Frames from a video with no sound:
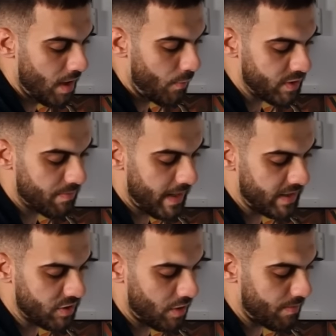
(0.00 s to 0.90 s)
which
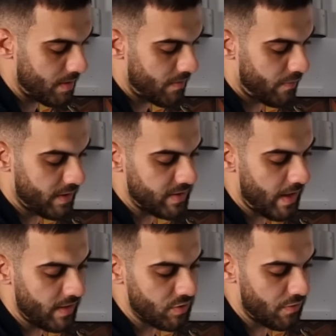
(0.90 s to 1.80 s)
makes up for the
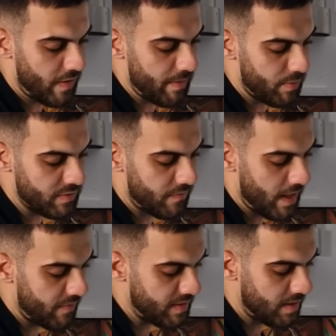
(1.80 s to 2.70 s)
10. So 5 plus
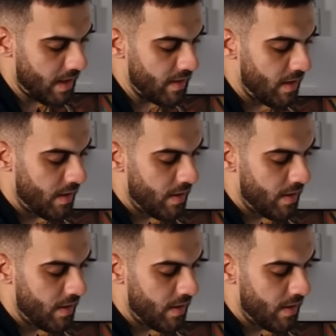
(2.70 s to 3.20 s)
5 is 10.